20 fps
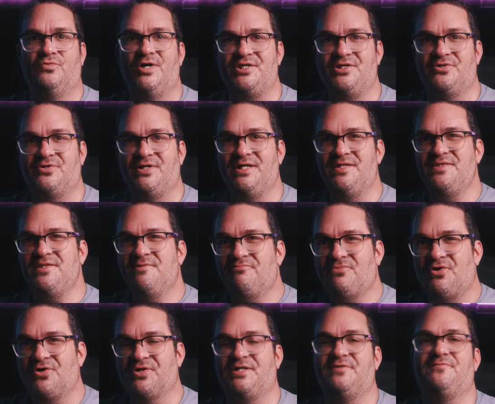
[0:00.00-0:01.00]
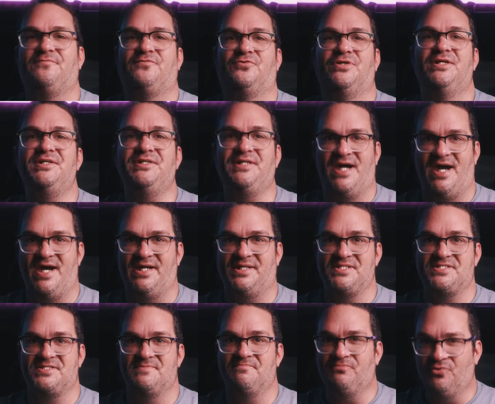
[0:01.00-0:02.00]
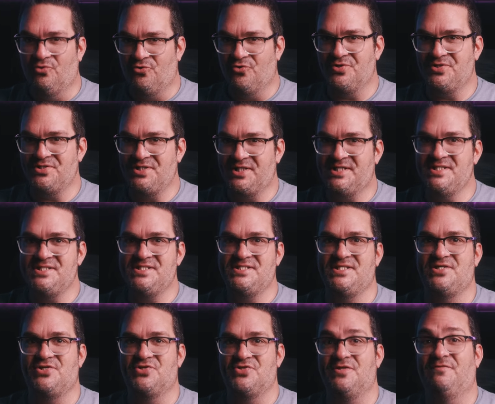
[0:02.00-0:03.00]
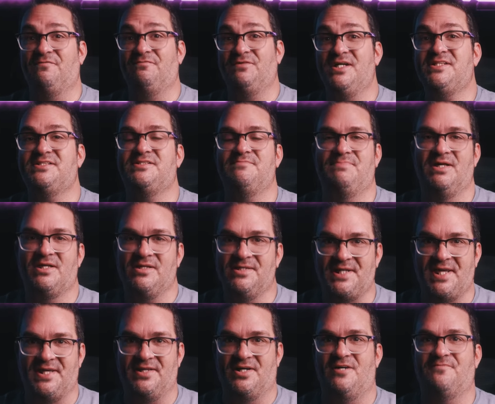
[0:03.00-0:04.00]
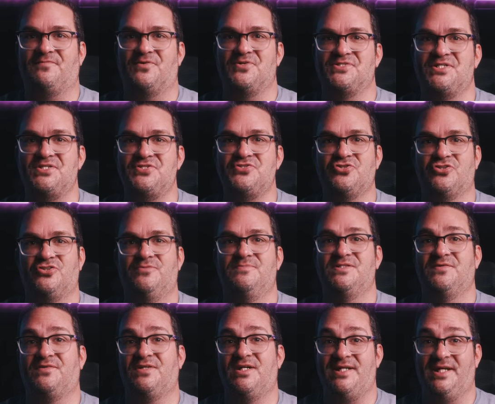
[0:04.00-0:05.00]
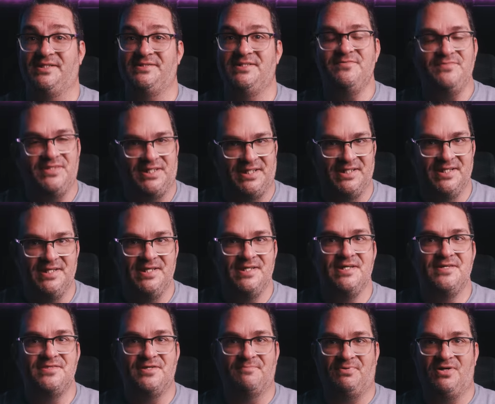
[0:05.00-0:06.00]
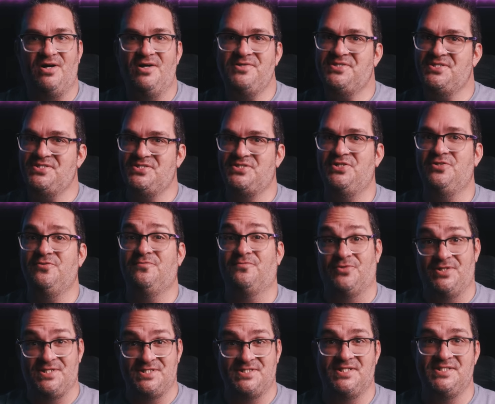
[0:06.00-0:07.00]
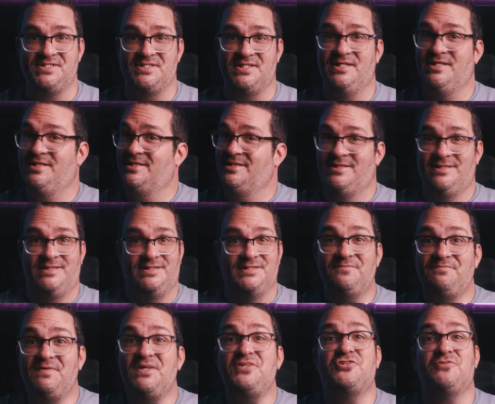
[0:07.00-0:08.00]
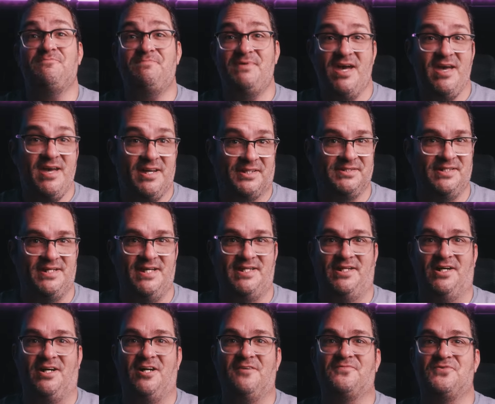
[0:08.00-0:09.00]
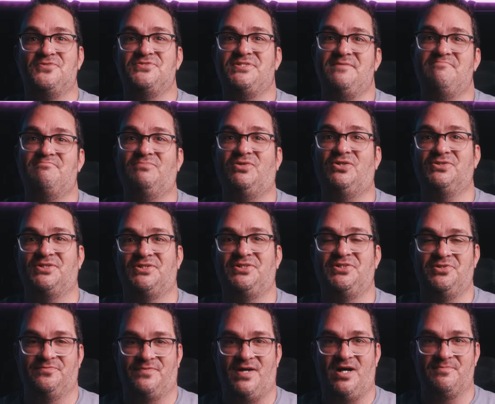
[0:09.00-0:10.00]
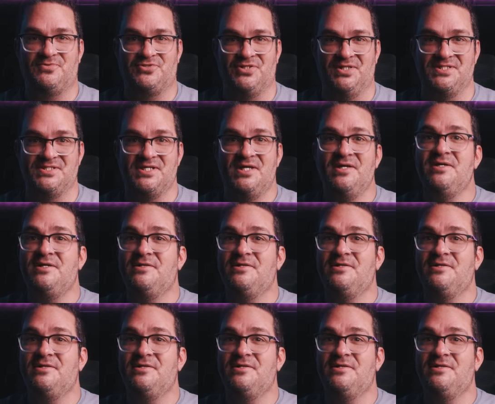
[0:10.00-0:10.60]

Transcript: when you're in the market for a DAC, it's important to consider the flexibility it offers in terms of connectivity. The Pontus 2, for instance, it's feature packed and it offers a multitude of options,